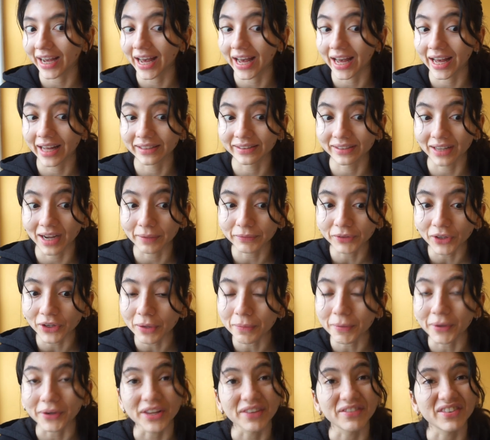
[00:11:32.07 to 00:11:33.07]
And I'm talking
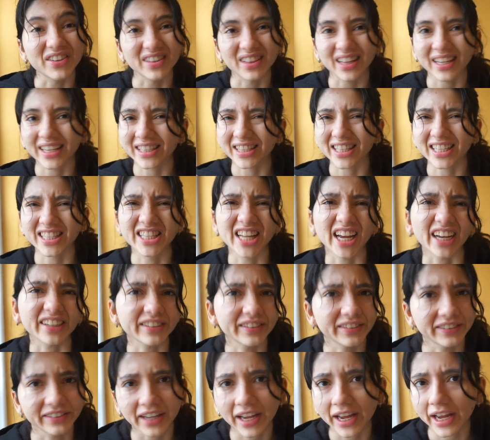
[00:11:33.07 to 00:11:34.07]
about even like the
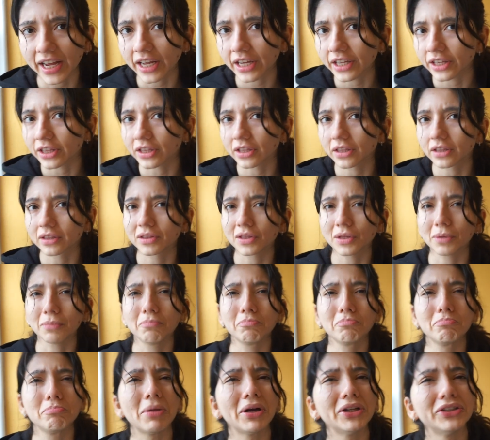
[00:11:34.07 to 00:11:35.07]
next day, the
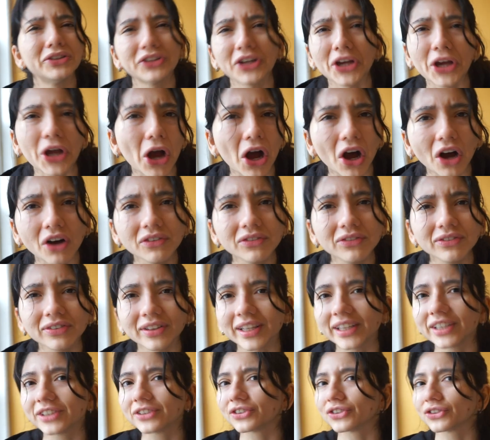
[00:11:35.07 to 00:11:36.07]
Monday of,
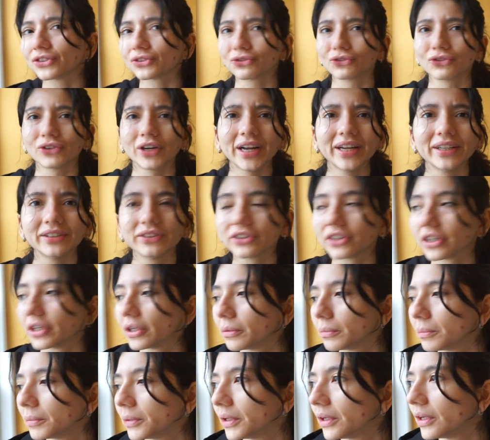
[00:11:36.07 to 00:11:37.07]
like just
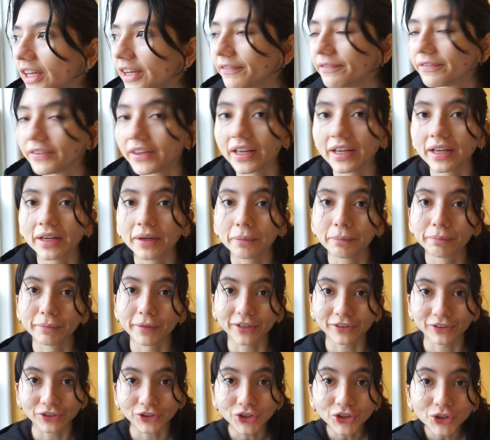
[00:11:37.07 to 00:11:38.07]
random. If they
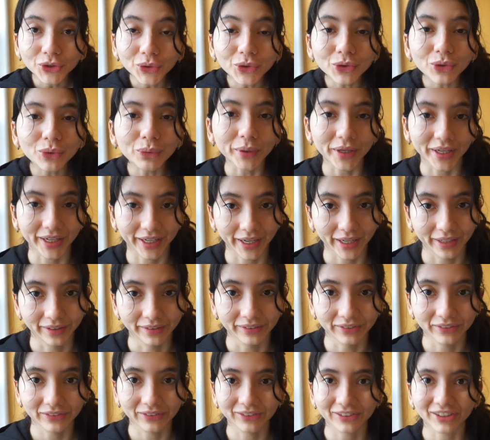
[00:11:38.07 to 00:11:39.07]
message you on the
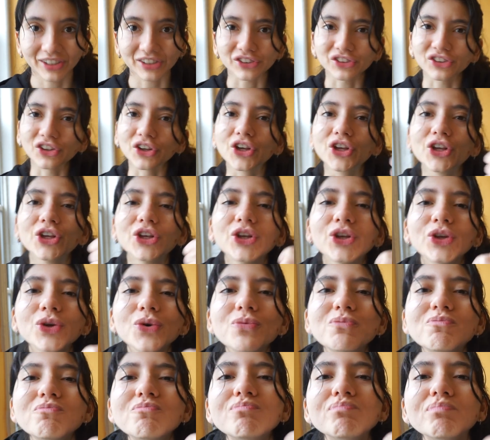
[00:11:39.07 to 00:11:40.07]
weekends, that's a
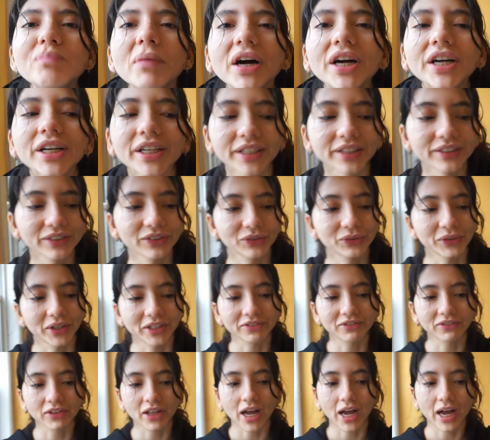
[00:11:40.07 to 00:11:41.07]
humongous
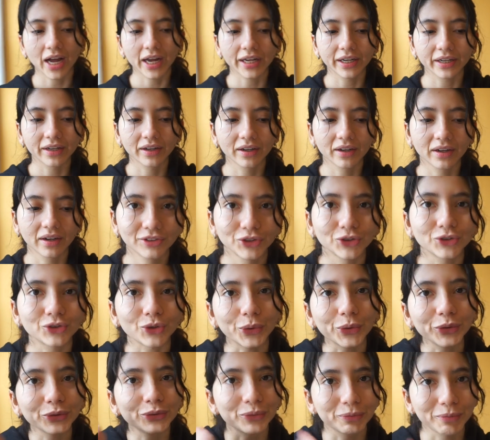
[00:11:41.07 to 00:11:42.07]
red flag. Just
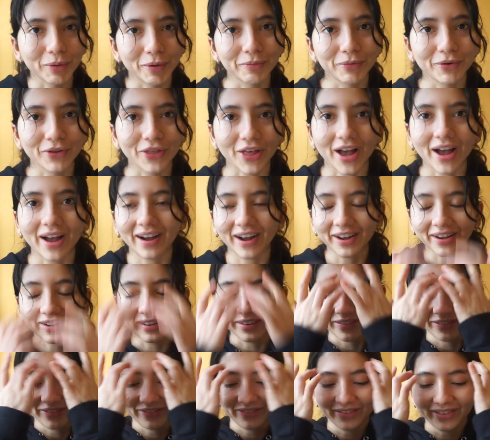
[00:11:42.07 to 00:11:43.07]
always remember that.
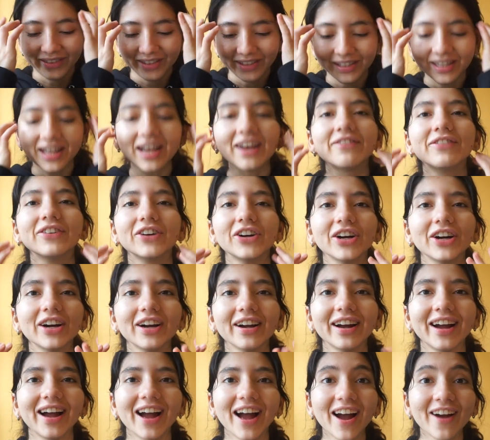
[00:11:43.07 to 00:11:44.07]
I never,
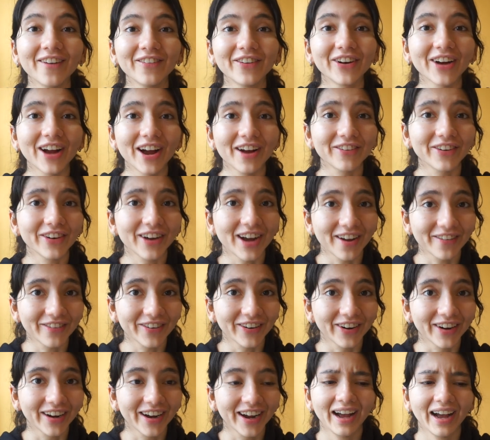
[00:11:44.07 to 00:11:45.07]
ever, ever,
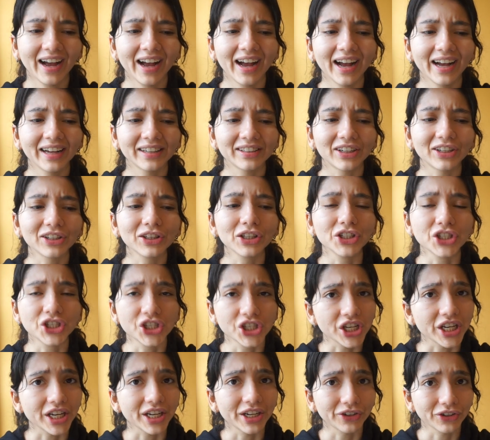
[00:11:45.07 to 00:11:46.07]
ever had a
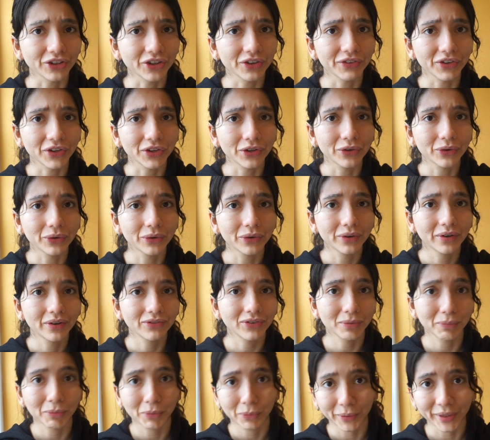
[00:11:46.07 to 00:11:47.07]
legit interview
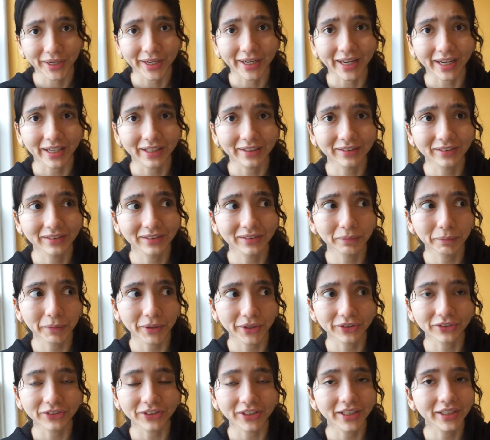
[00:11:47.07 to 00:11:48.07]
from a weekend
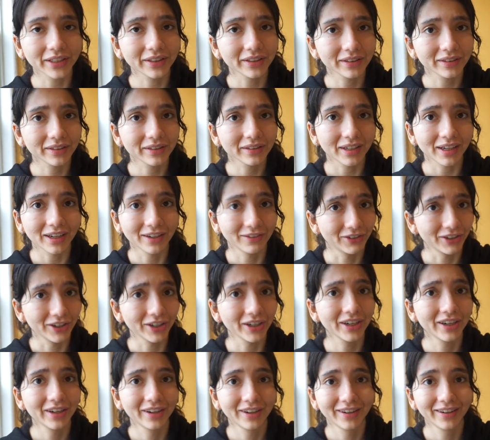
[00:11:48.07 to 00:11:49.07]
person ever.
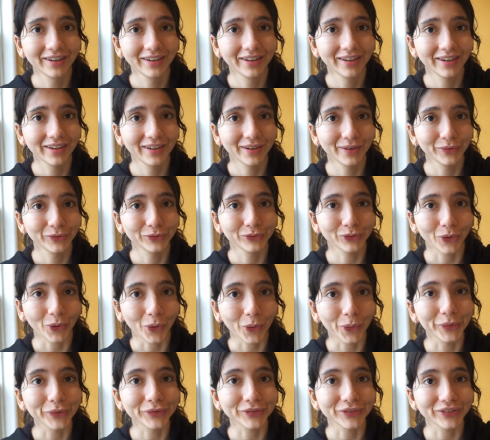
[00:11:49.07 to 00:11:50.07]
It's
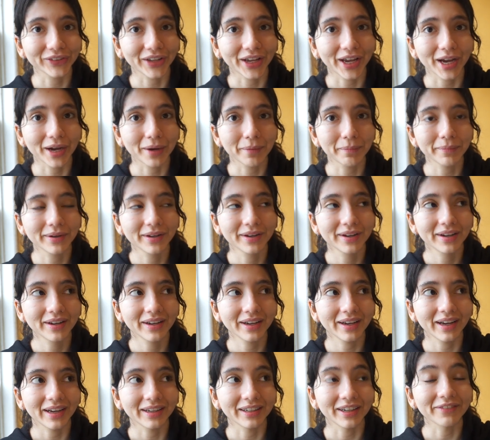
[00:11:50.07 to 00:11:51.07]
always a scam.
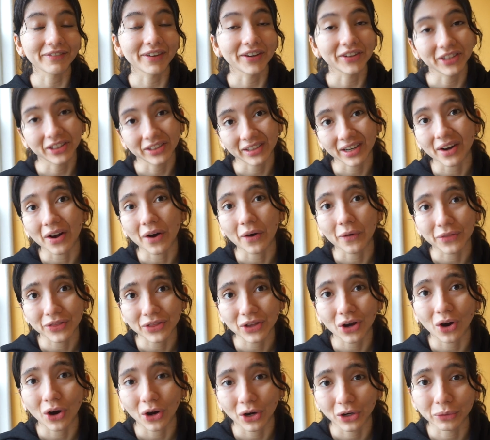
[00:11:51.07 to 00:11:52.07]
And I found out
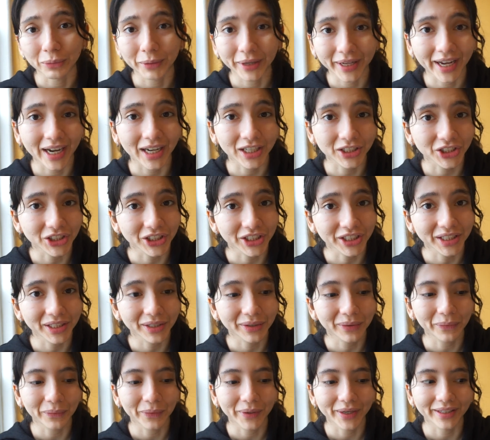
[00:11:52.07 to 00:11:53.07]
the hard way actually
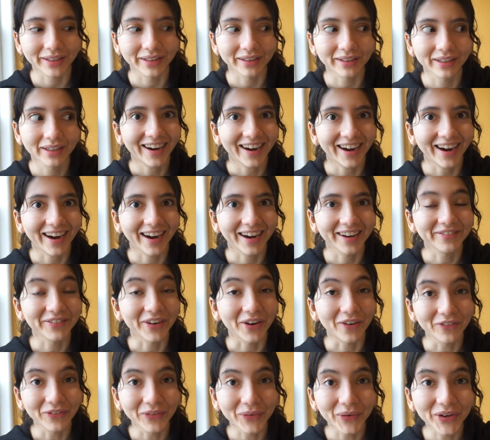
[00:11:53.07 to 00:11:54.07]
when I
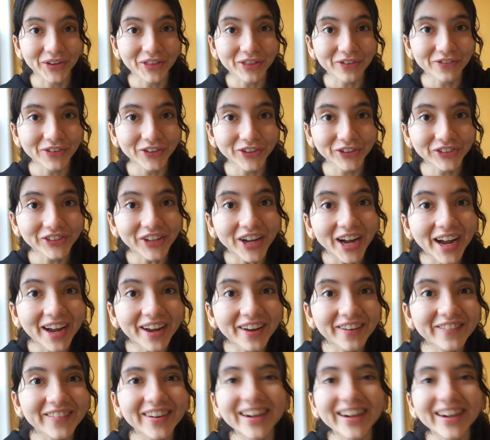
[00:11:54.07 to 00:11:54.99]
fell for it the first time.